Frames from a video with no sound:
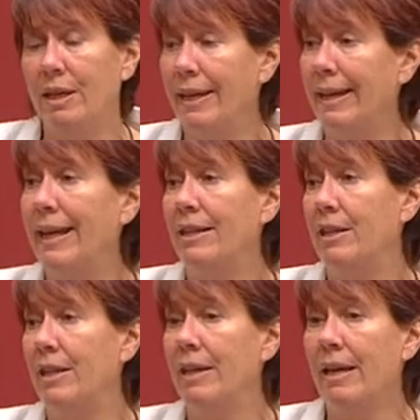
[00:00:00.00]

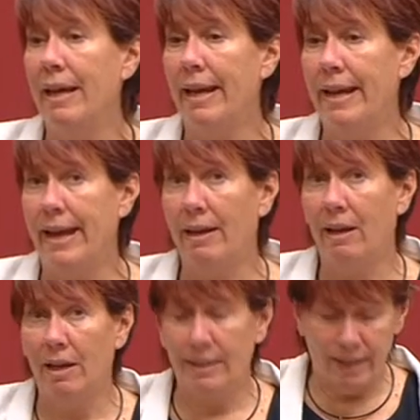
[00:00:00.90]
collecting and
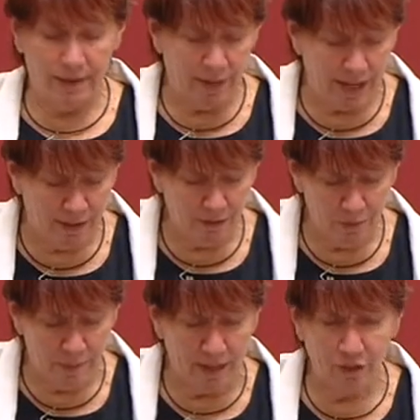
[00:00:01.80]
analysing that
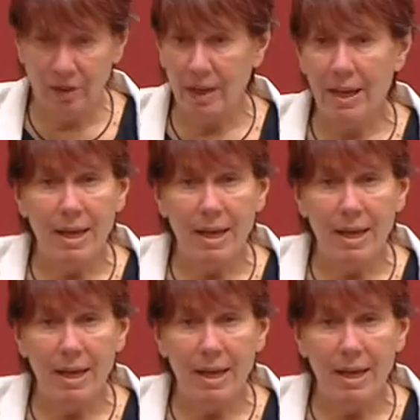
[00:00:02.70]
information.